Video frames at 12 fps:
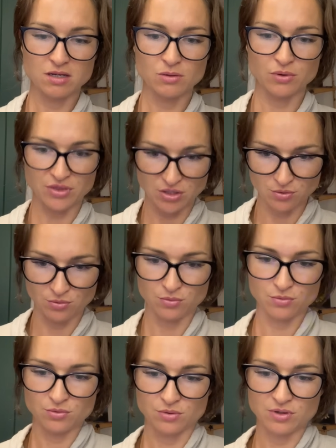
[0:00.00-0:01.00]
With you.
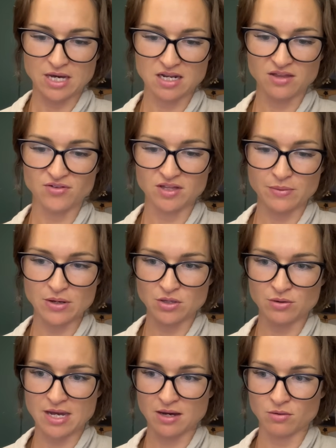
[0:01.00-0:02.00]
How do I feel about you
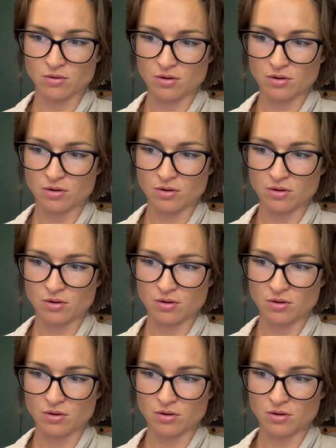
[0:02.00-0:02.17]
now?